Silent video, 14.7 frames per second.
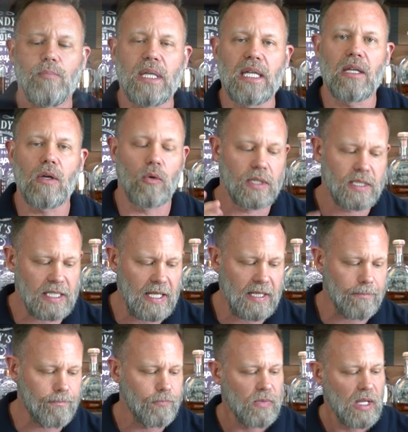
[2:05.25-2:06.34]
B, or
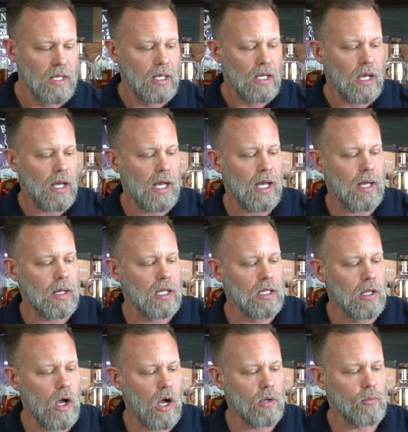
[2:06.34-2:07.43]
C.
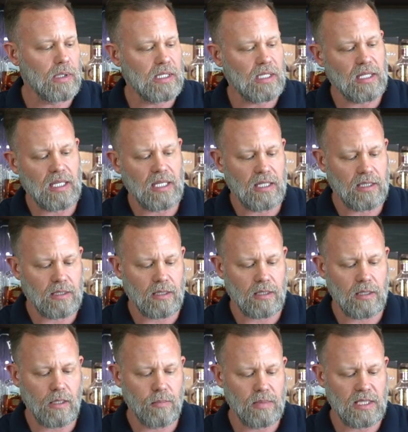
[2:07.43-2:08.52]
Along with the kit
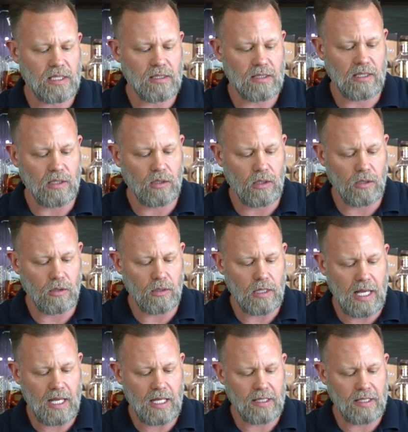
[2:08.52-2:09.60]
comes these little
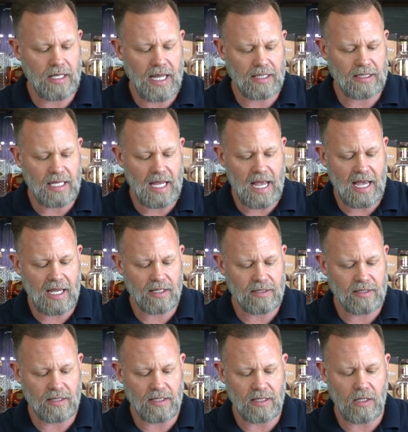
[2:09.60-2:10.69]
neck
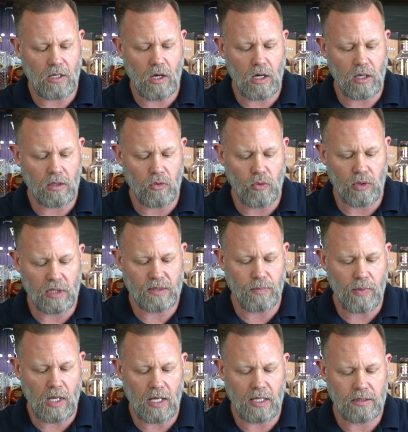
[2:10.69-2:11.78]
tags that
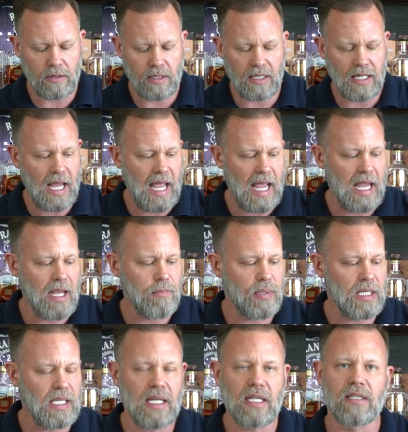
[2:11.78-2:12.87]
correspond to the A,
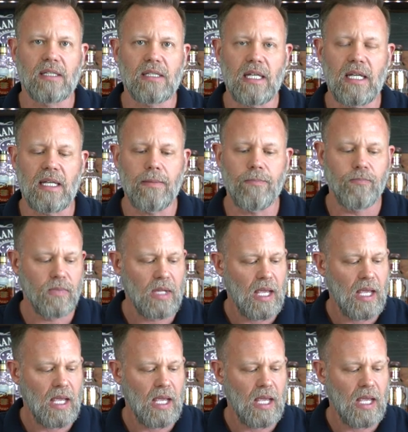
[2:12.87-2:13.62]
B, and C.